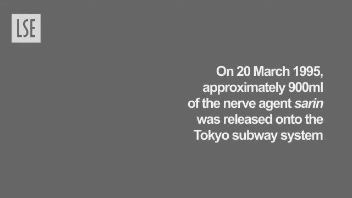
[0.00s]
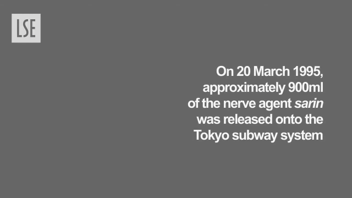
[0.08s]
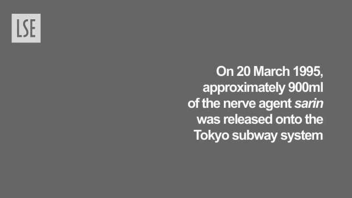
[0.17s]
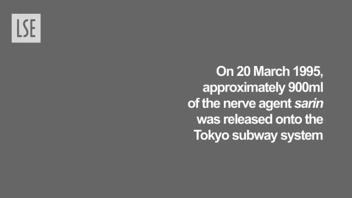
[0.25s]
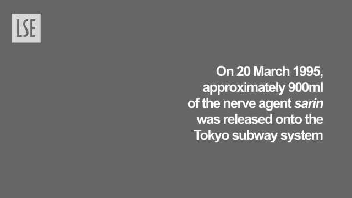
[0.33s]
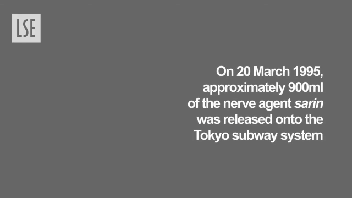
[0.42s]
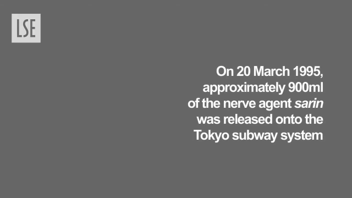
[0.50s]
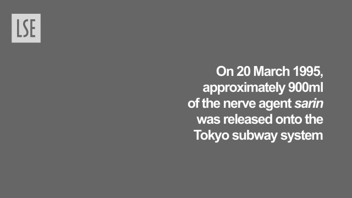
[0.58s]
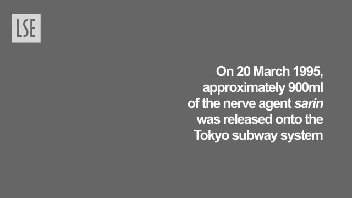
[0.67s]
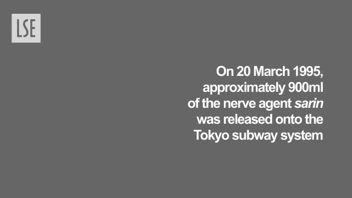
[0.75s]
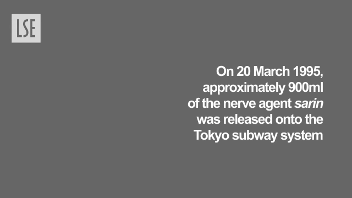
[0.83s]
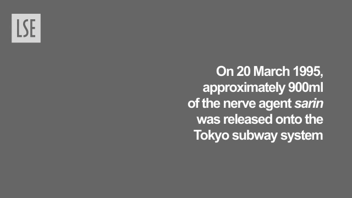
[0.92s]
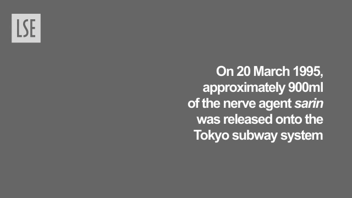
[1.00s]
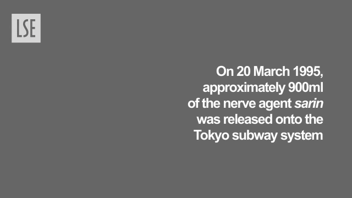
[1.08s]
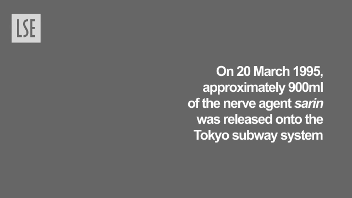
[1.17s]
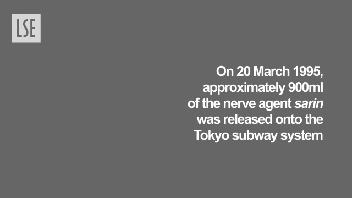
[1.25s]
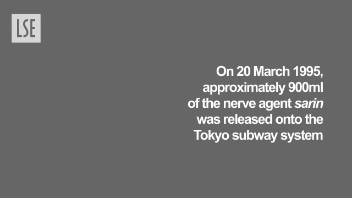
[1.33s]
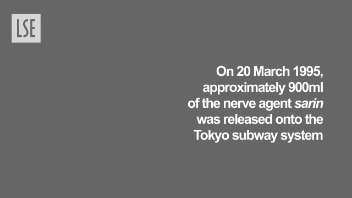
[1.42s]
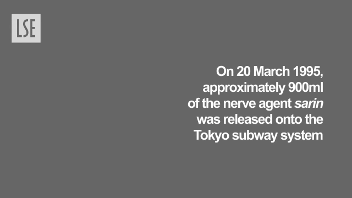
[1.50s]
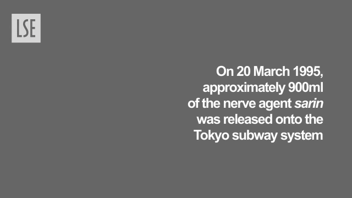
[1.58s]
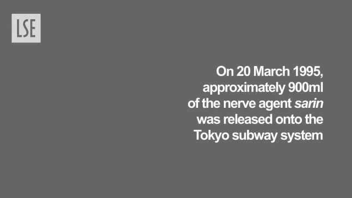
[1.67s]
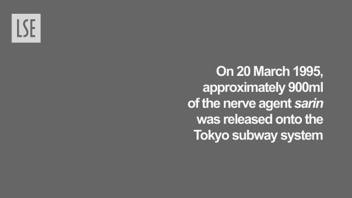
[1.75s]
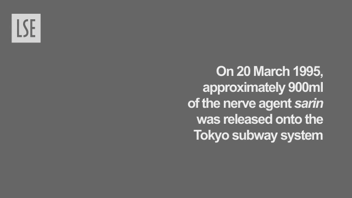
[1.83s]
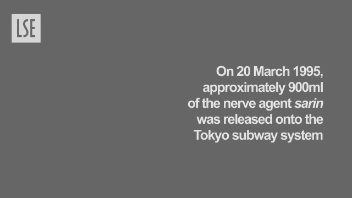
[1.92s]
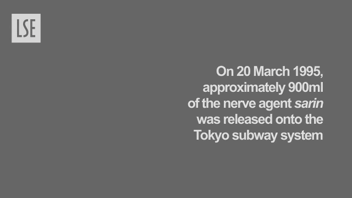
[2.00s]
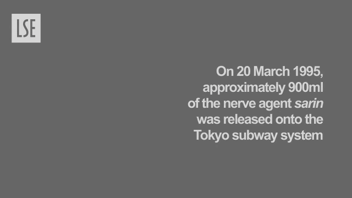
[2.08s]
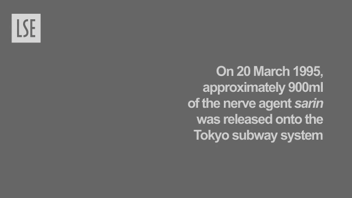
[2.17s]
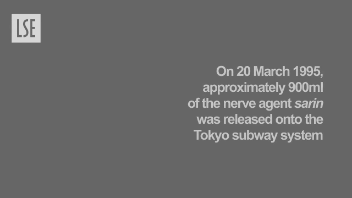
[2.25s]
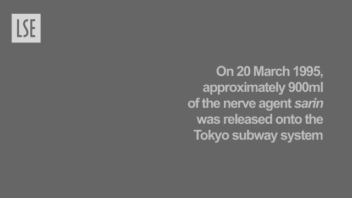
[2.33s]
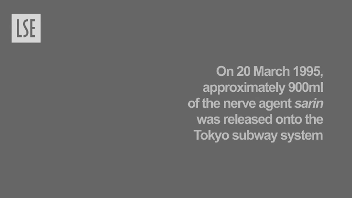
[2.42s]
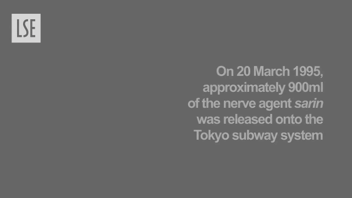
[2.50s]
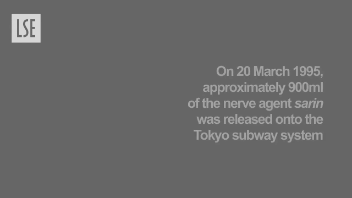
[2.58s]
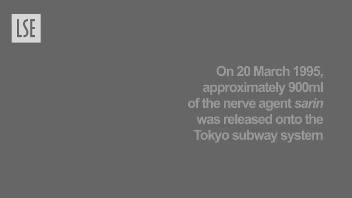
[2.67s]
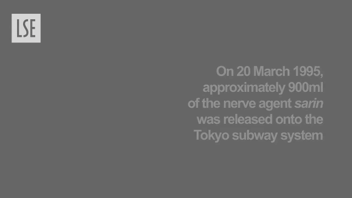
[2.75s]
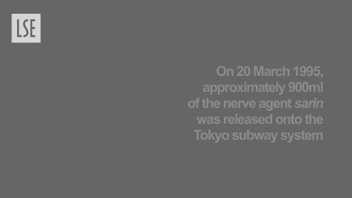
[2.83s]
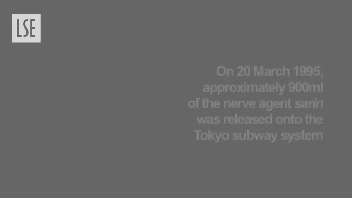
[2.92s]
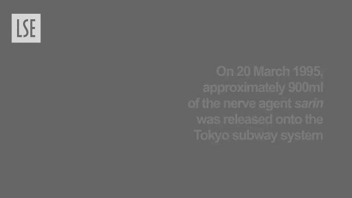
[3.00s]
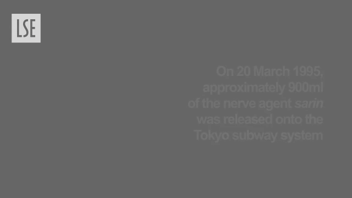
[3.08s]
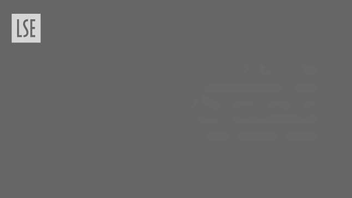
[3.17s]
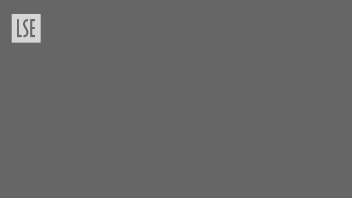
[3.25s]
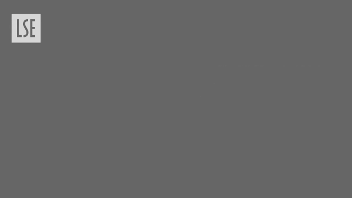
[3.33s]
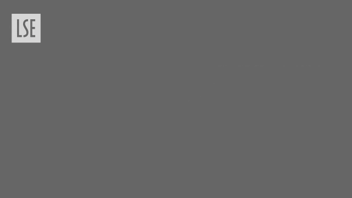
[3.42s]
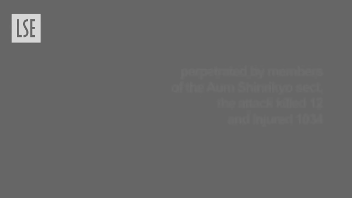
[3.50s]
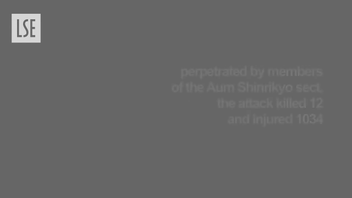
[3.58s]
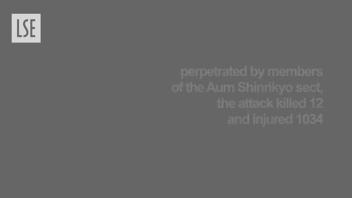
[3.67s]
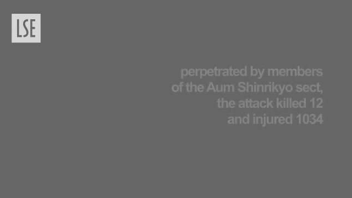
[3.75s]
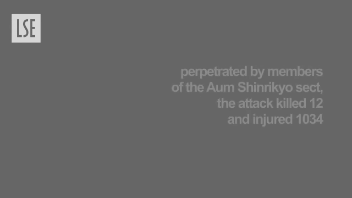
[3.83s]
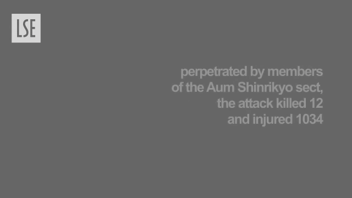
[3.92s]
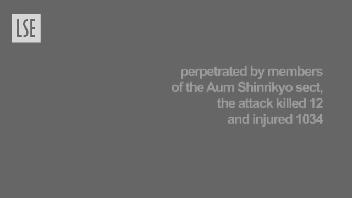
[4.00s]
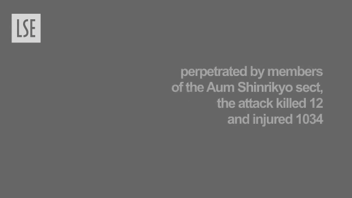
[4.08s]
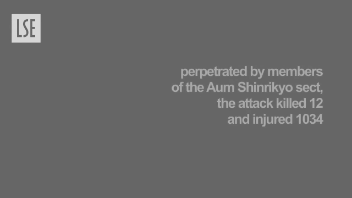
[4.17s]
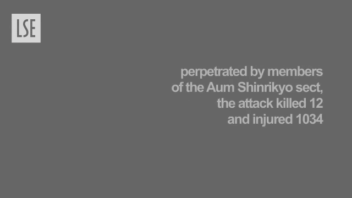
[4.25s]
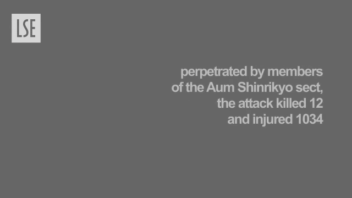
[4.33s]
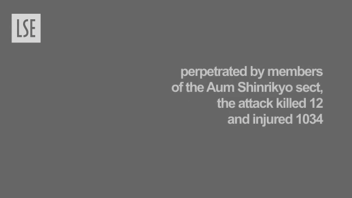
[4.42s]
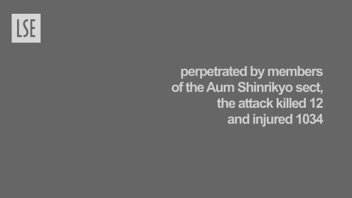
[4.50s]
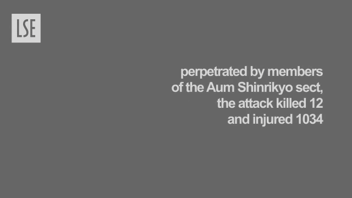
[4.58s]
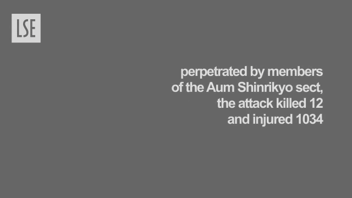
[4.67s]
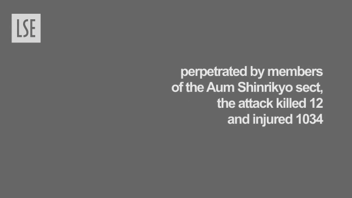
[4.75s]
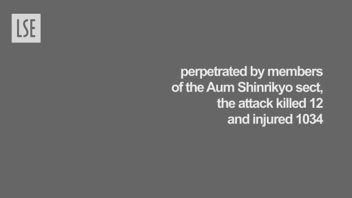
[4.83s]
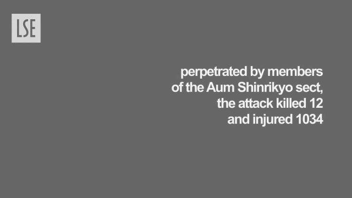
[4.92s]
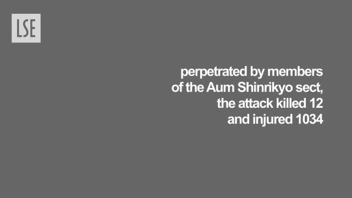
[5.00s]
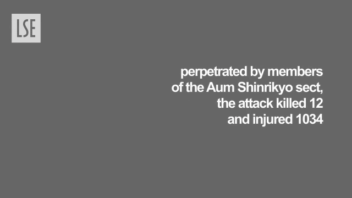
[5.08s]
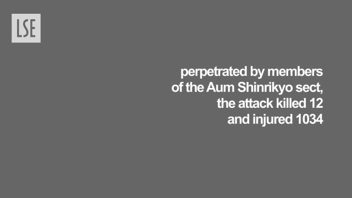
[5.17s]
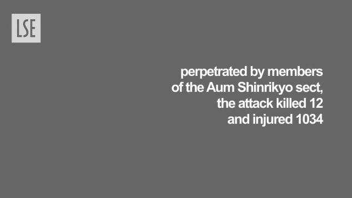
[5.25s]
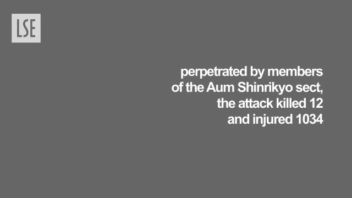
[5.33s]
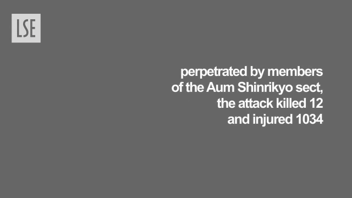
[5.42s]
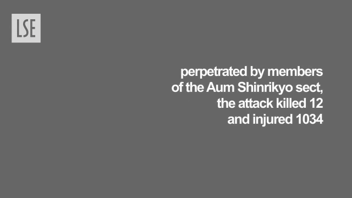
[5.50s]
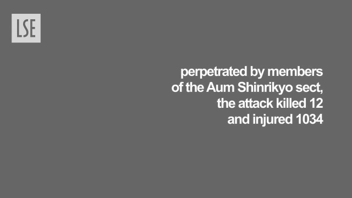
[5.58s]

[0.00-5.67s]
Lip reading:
[unreadable: no face in view]